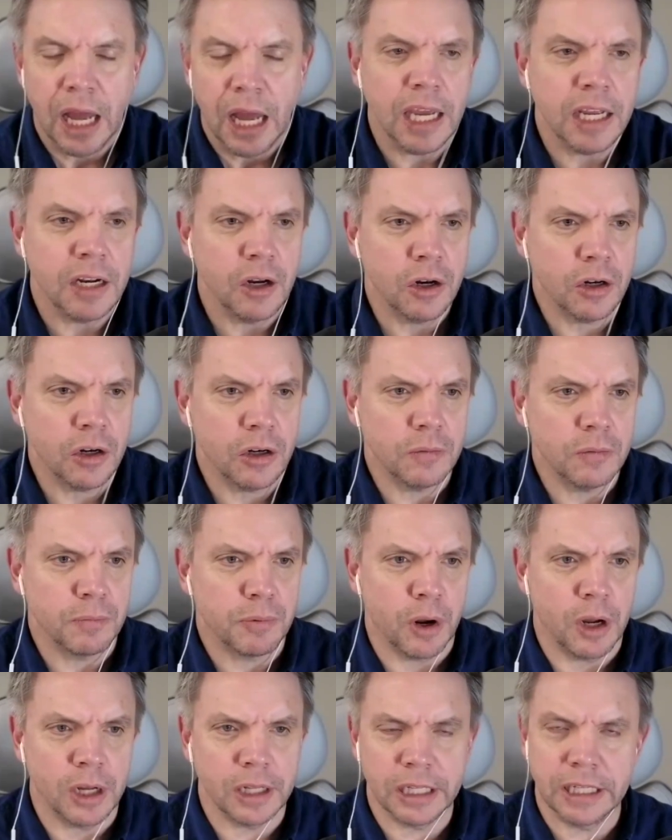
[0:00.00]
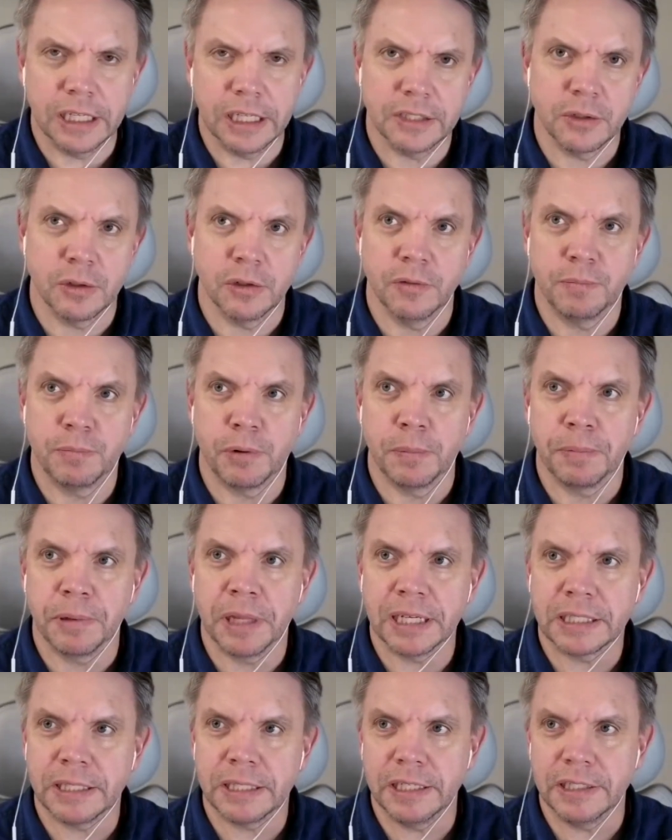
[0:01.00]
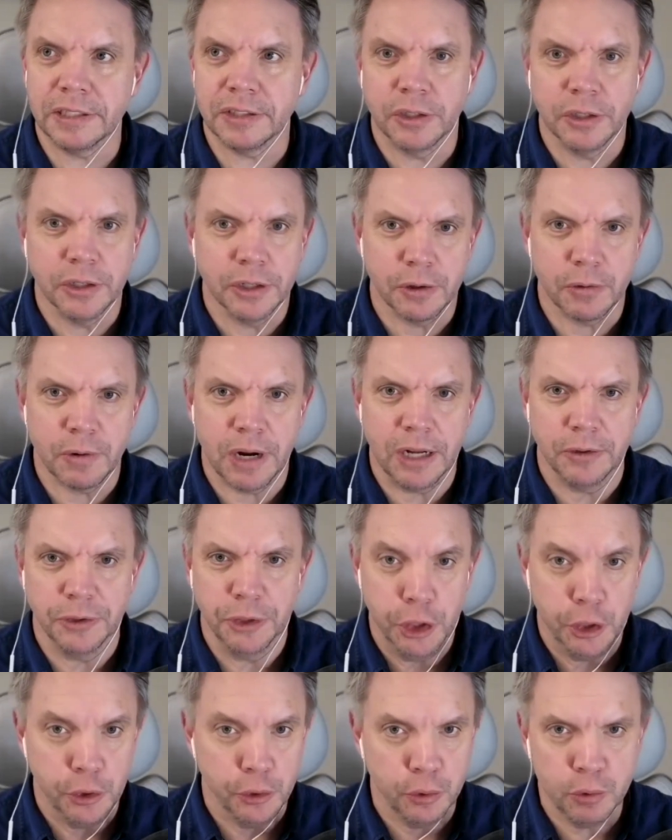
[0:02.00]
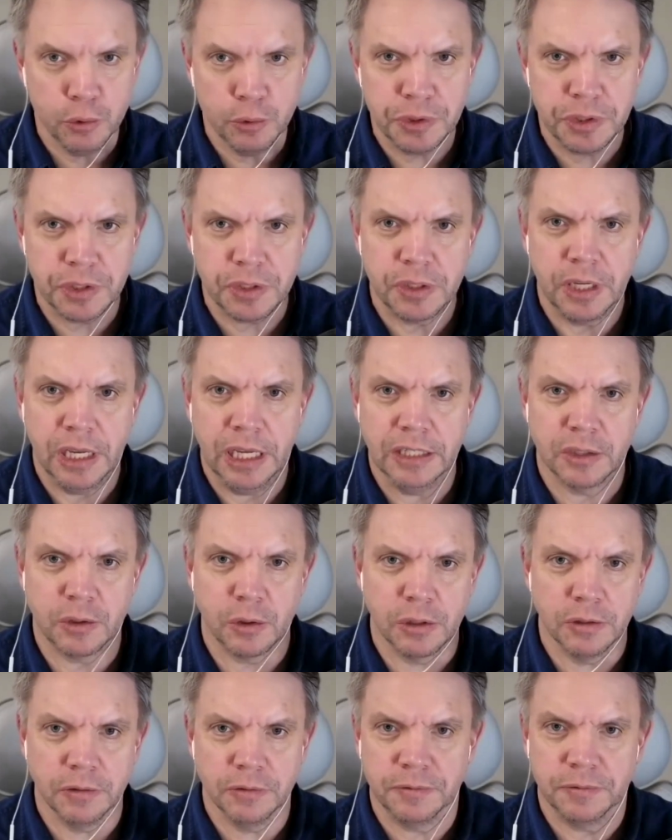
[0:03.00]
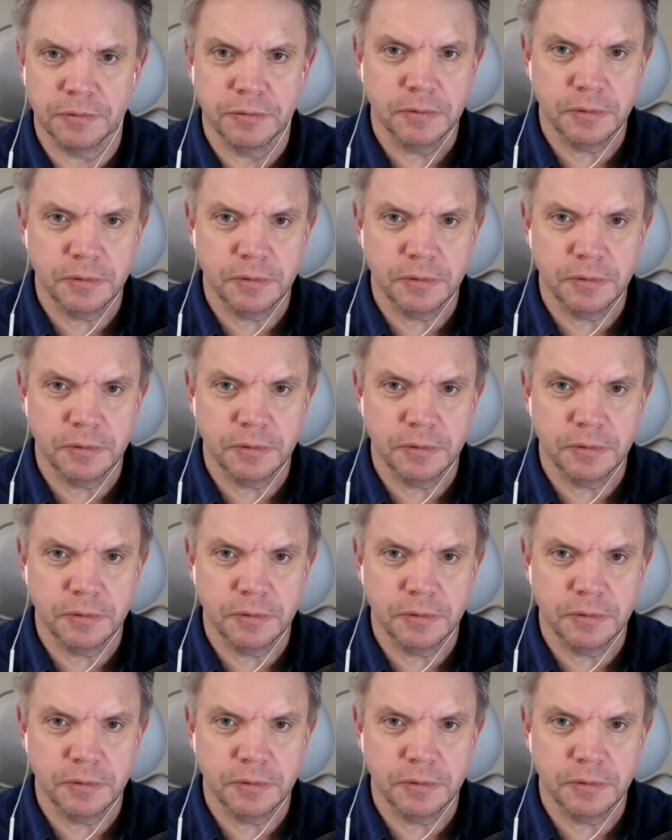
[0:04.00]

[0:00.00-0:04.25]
I had heard broadly that sort of Perplexity is good around news and sort of